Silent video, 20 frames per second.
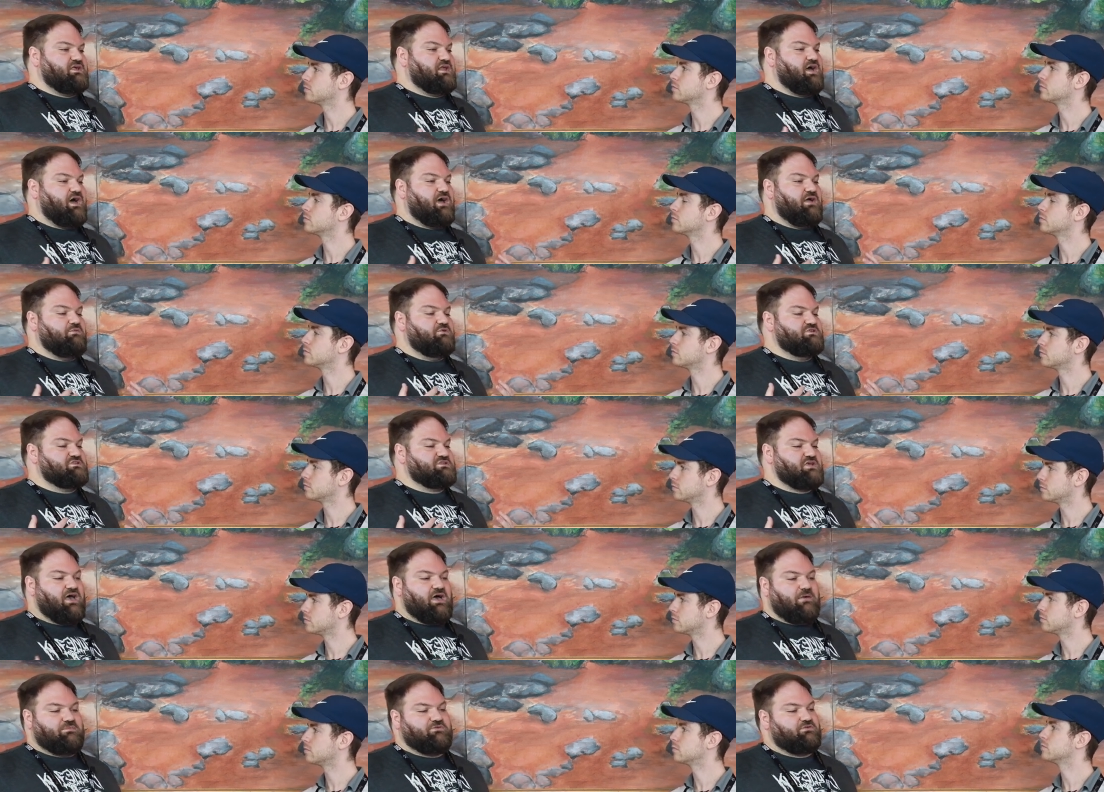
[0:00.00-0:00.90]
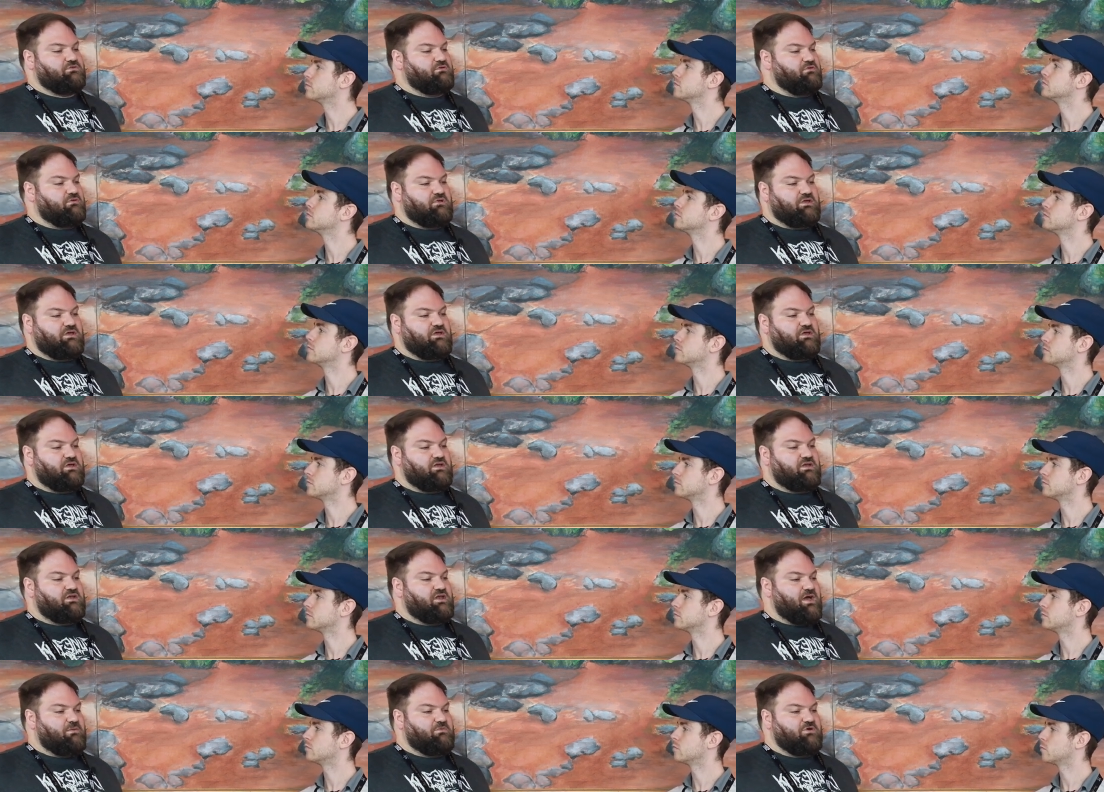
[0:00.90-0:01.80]
Speaker 1: that I was absolutely
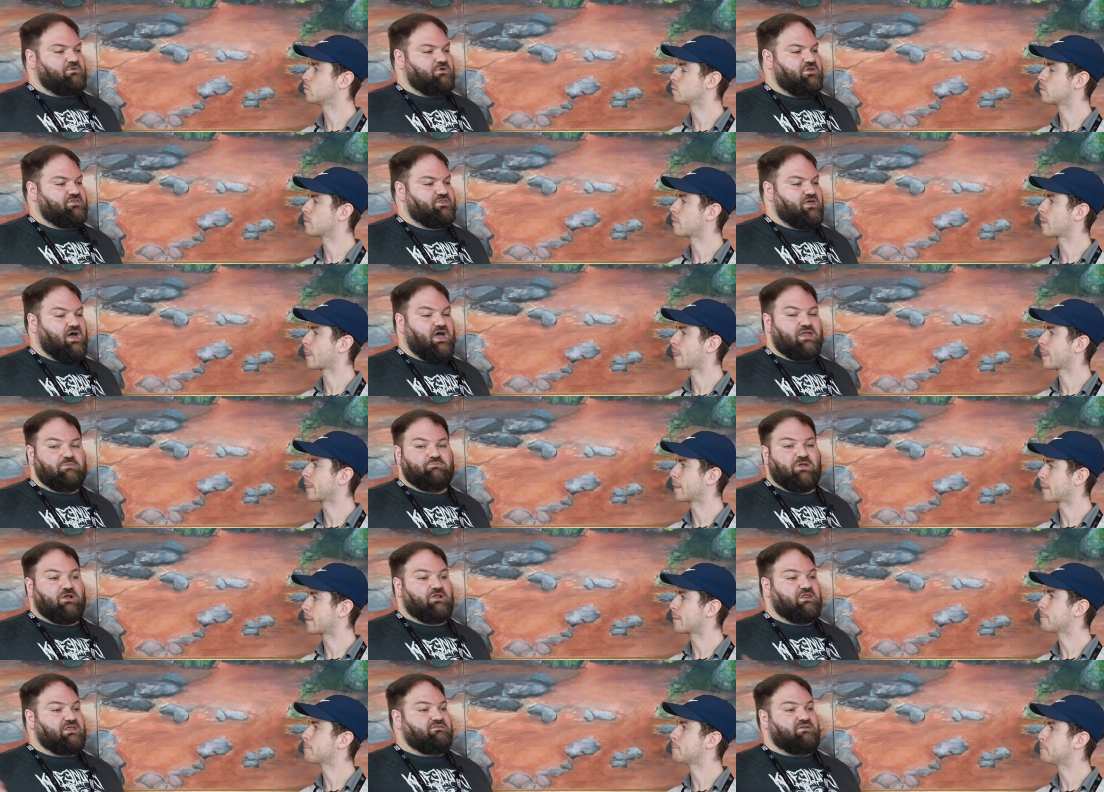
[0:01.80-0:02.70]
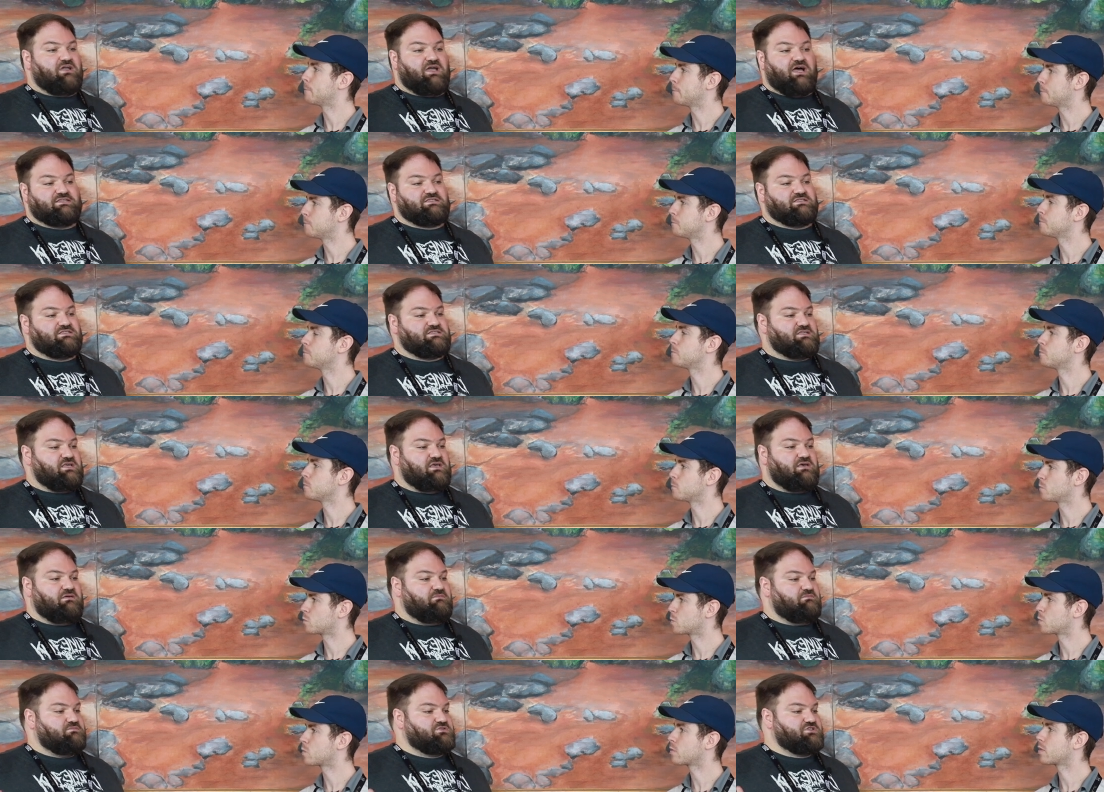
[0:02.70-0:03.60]
enamored with. I barely even got to see
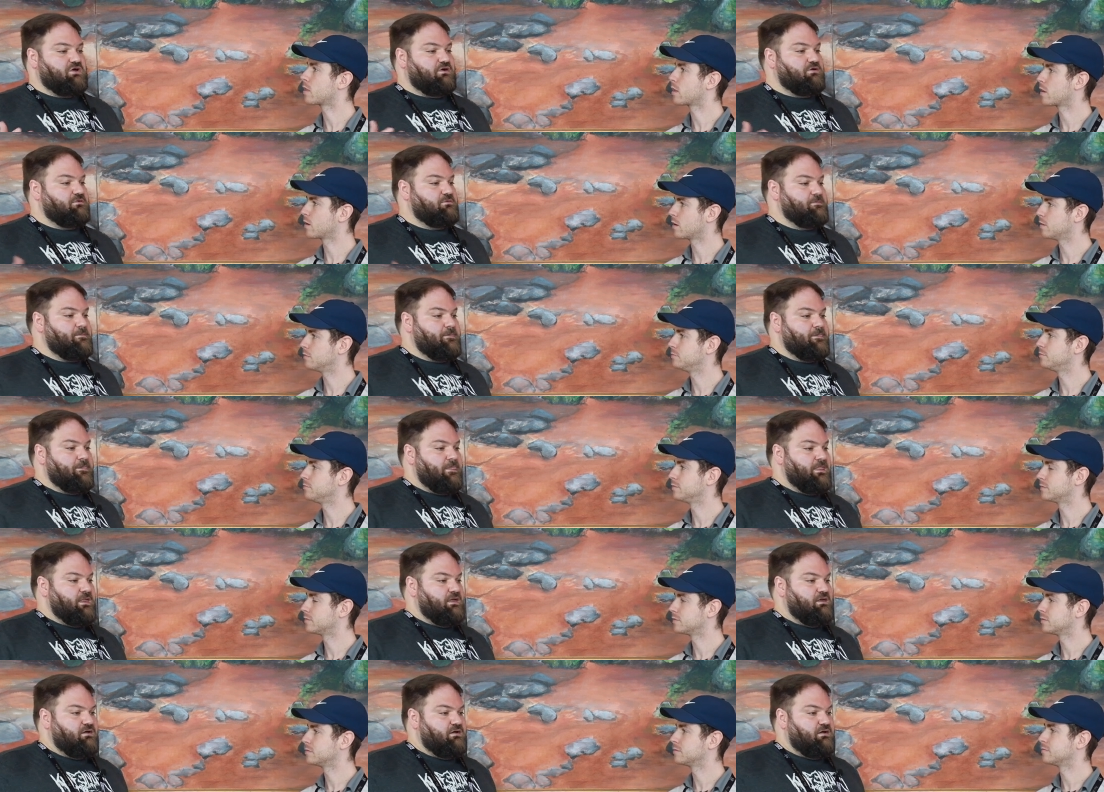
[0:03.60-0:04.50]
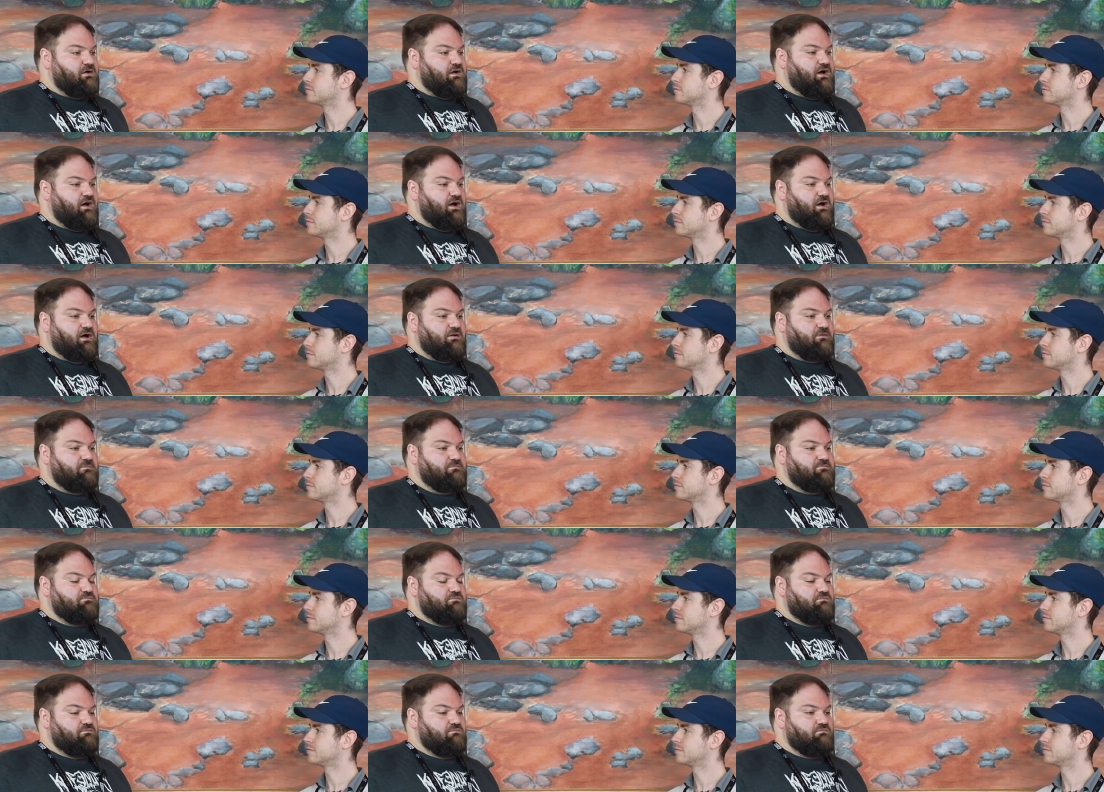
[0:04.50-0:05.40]
him, so
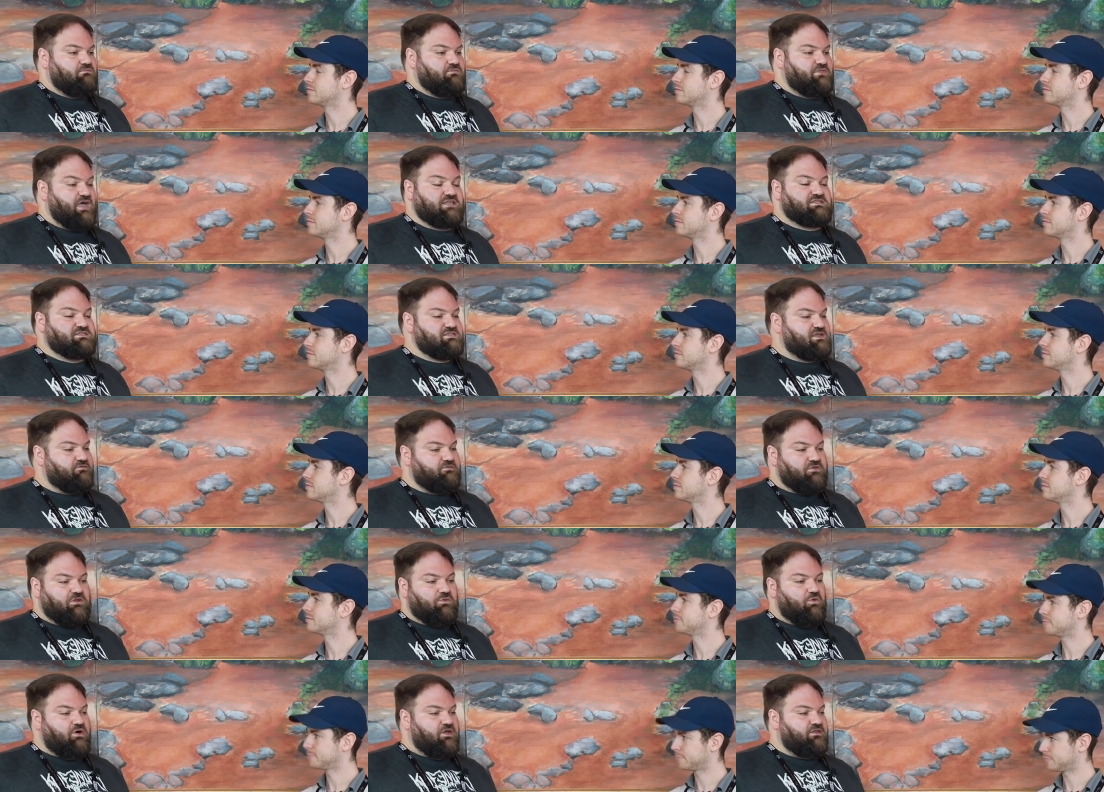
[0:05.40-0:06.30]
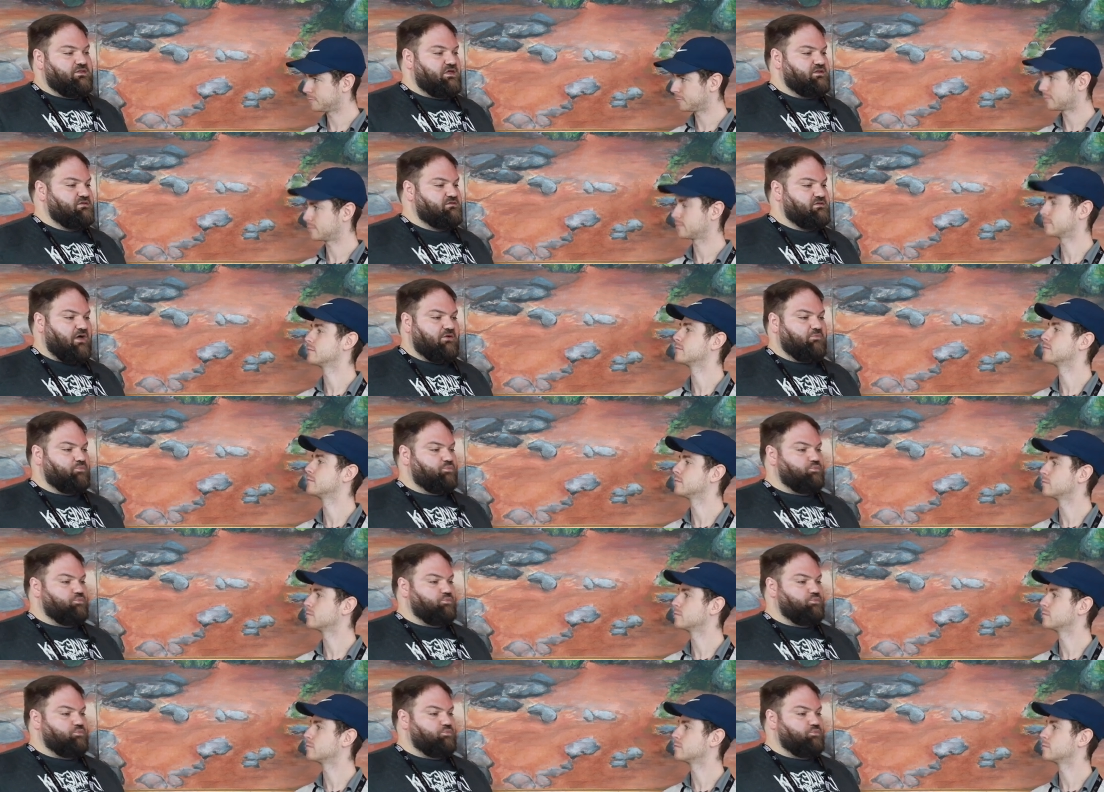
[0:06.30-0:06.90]
um, that's definitely one that I